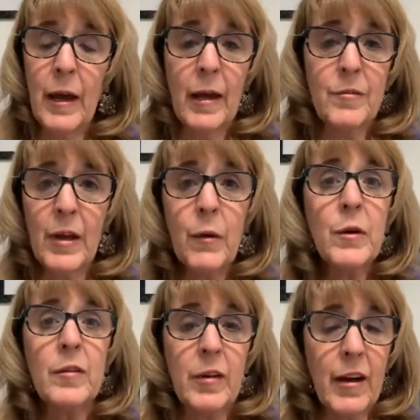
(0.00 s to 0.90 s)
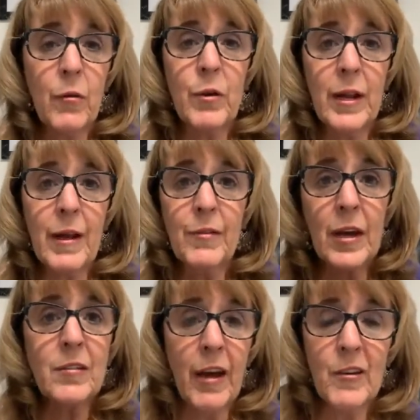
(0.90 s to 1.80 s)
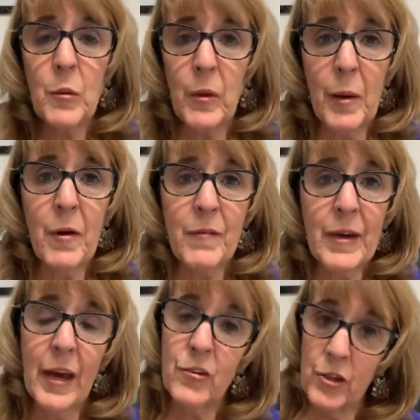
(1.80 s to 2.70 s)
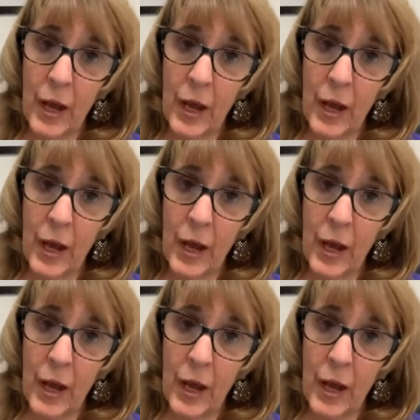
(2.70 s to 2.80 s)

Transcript: if they text me when I'm on vacation,